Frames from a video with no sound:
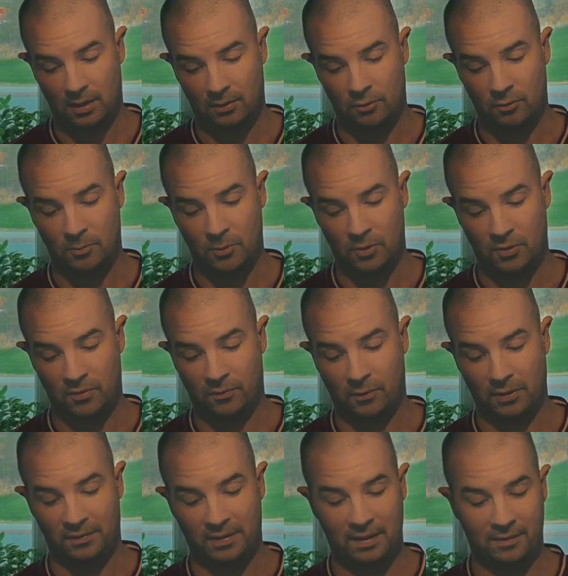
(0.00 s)
almost
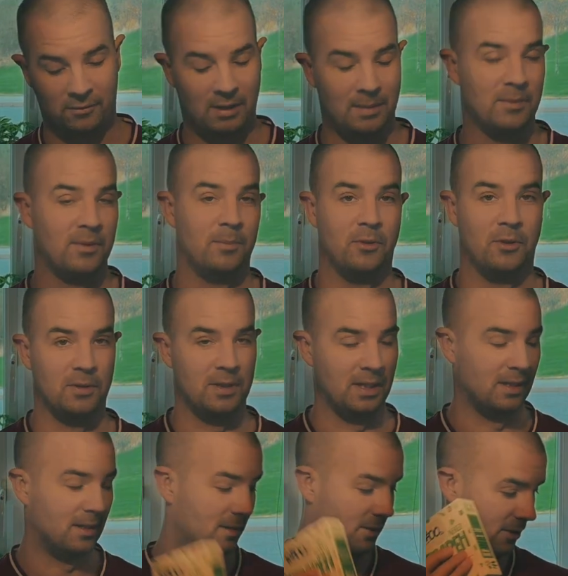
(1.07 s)
45 grams of
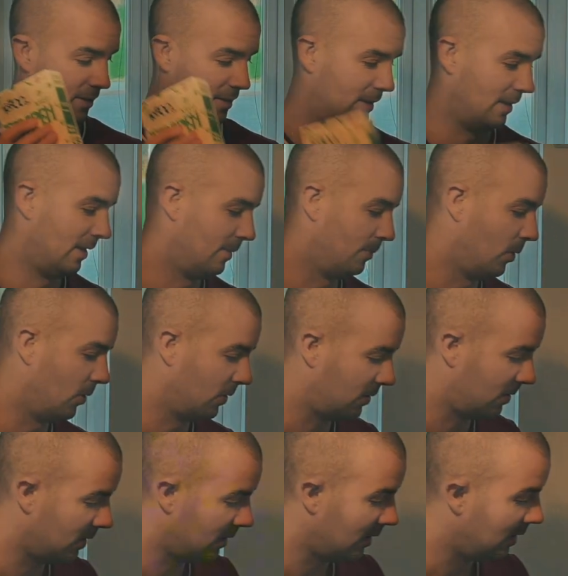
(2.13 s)
protein just in this
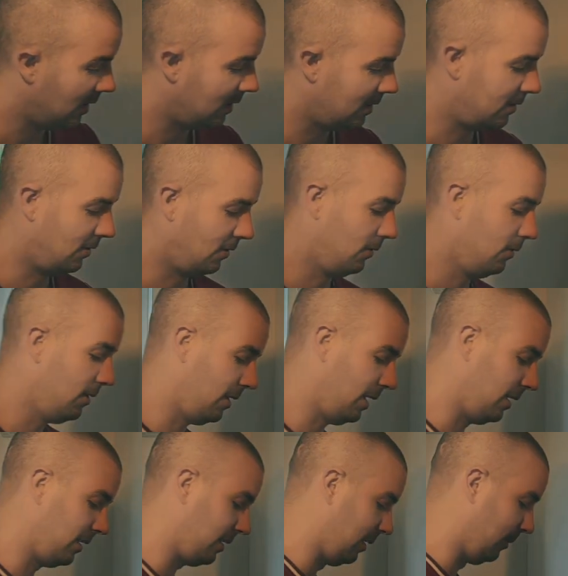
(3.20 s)
box. So
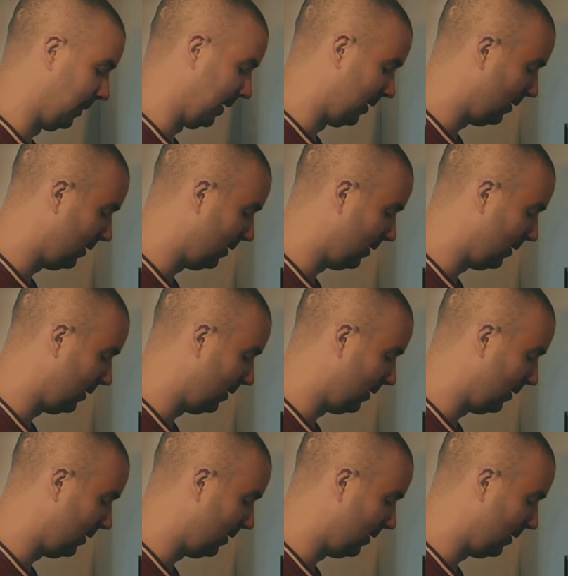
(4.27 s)
that's going to be